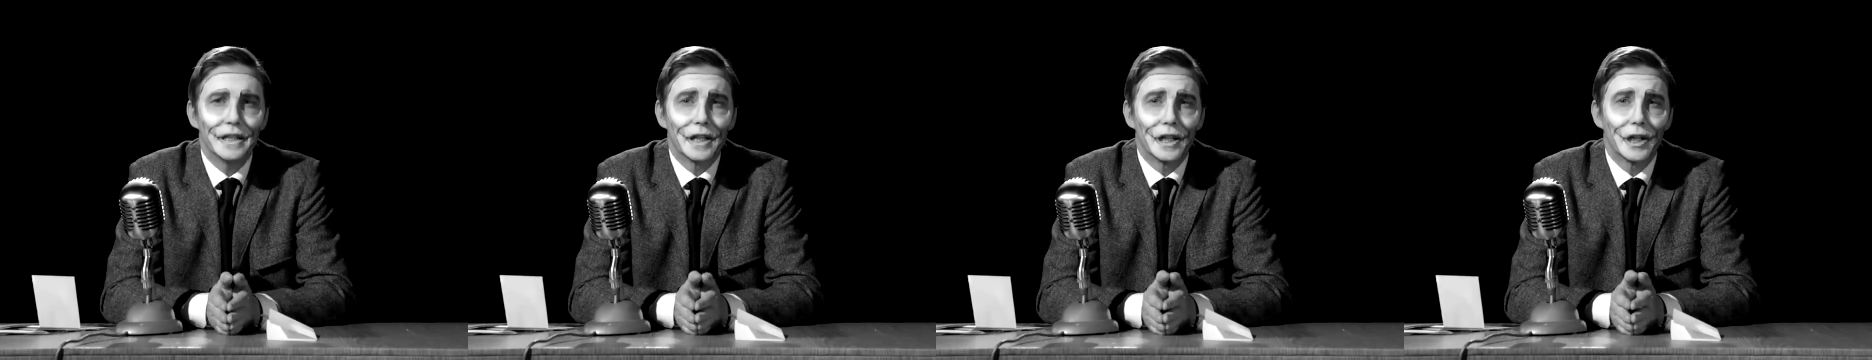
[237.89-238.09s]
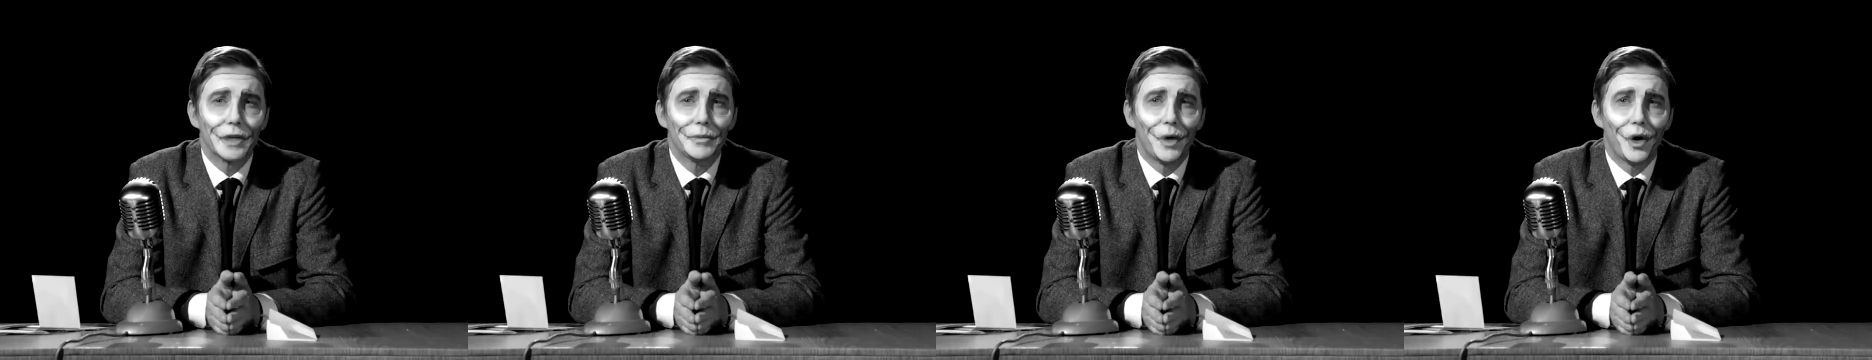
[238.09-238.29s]

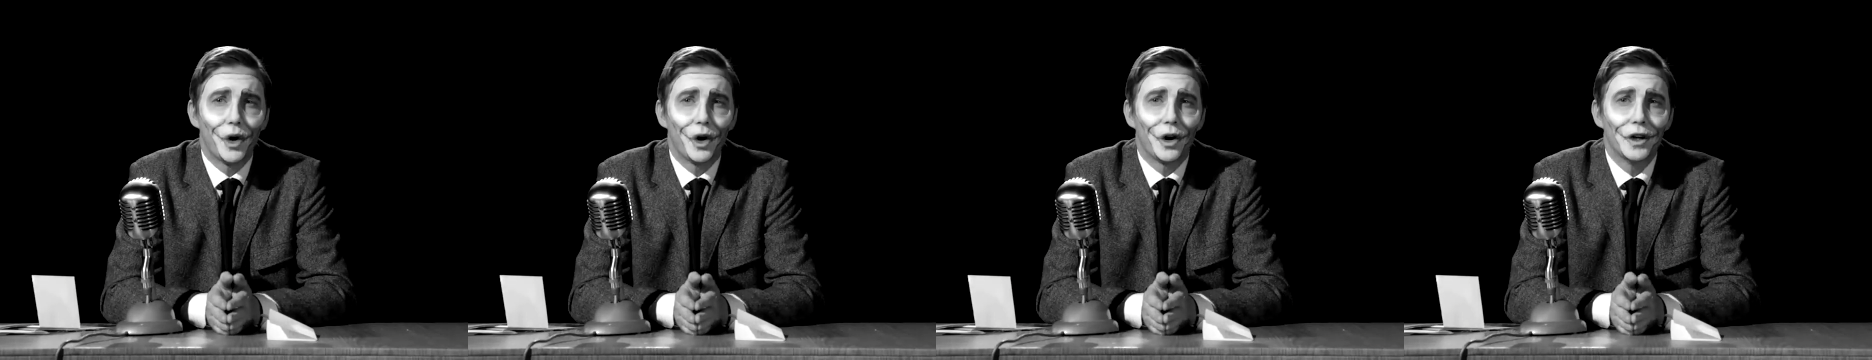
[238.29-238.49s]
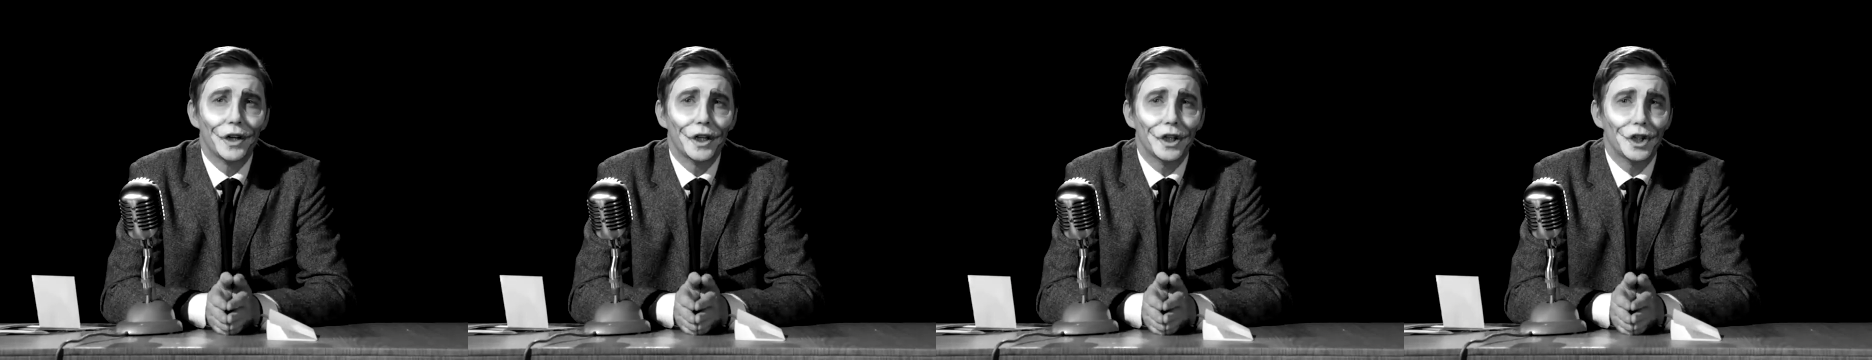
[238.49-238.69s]
little
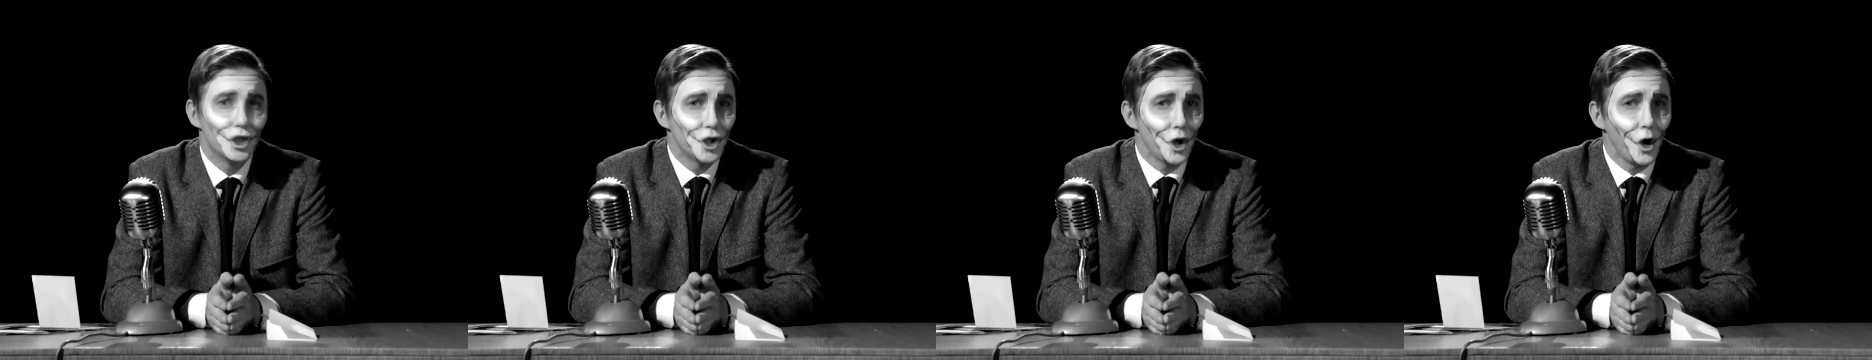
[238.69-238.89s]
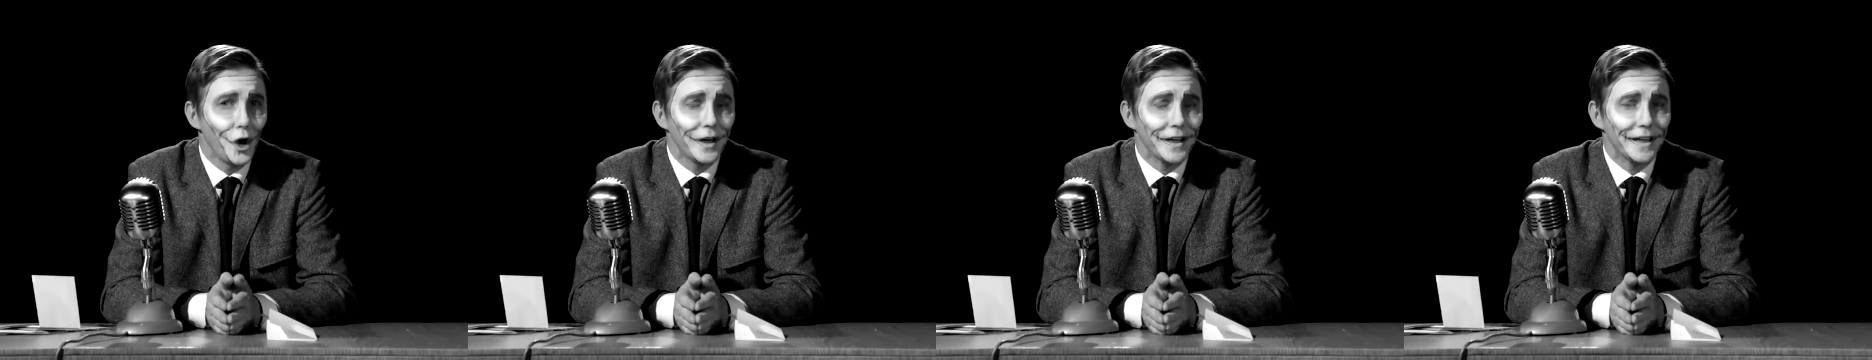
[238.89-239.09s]
more
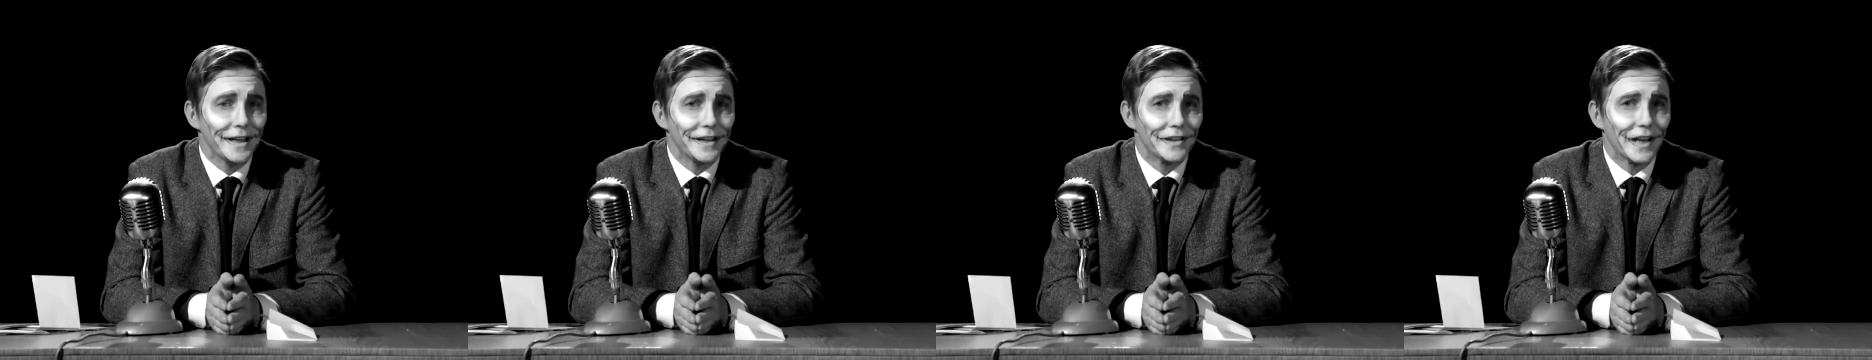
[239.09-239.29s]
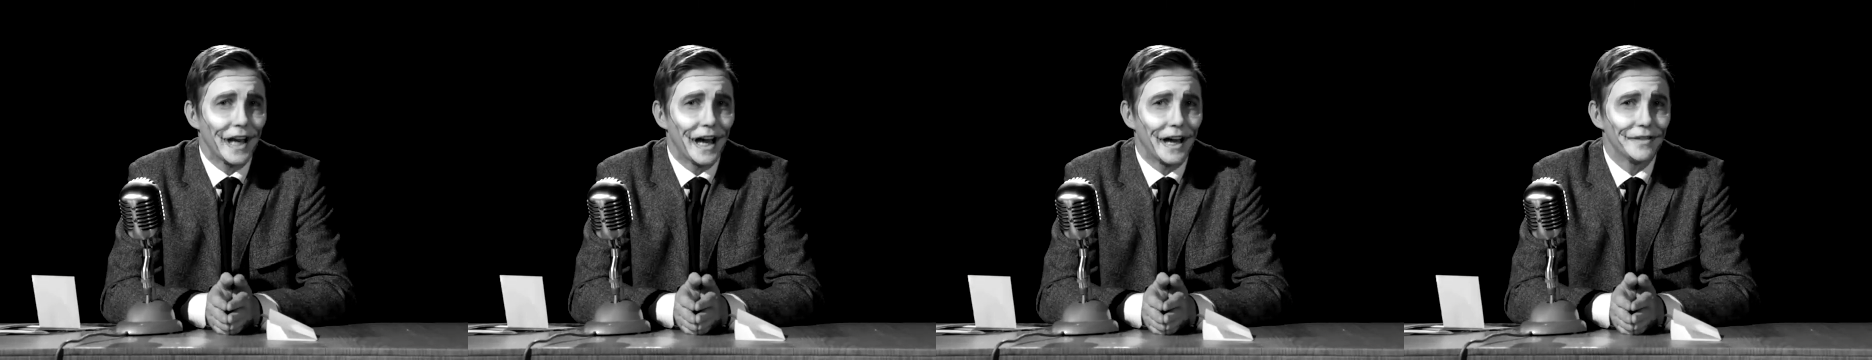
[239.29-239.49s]
joy in
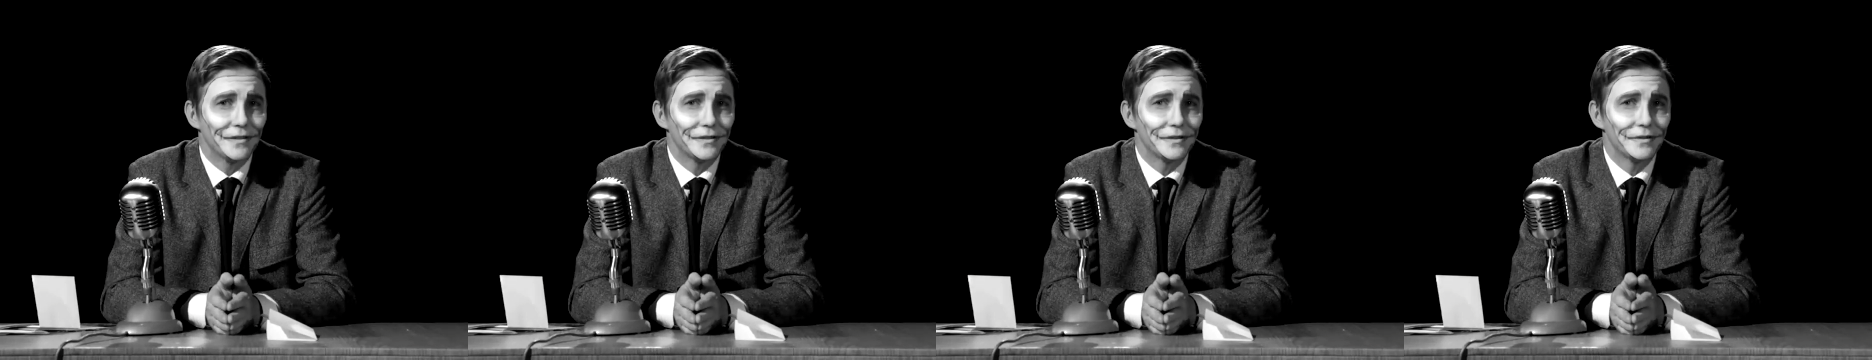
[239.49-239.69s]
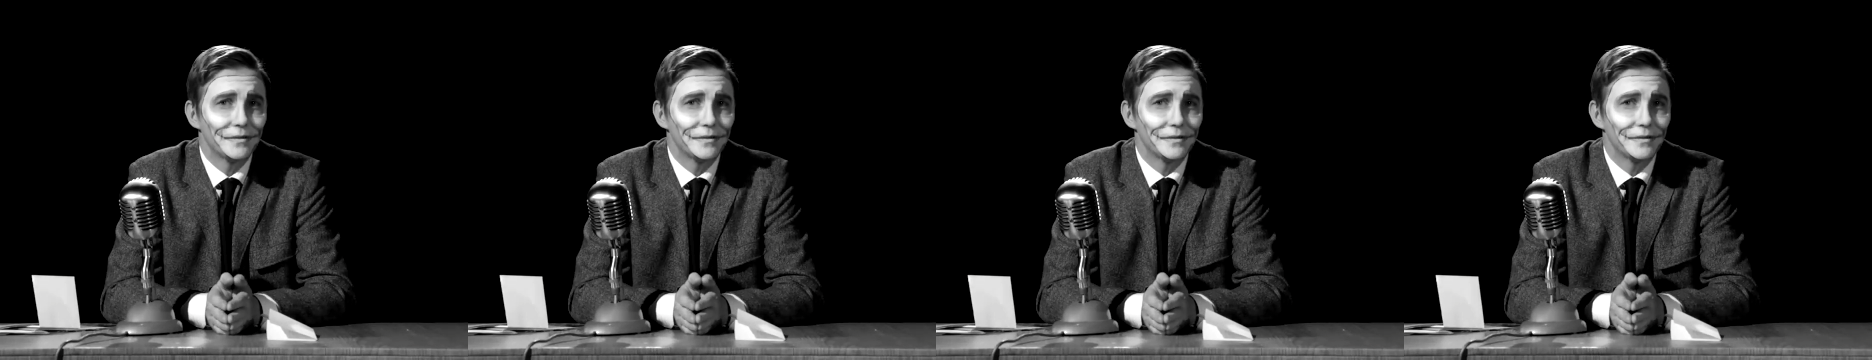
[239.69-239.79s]
his life.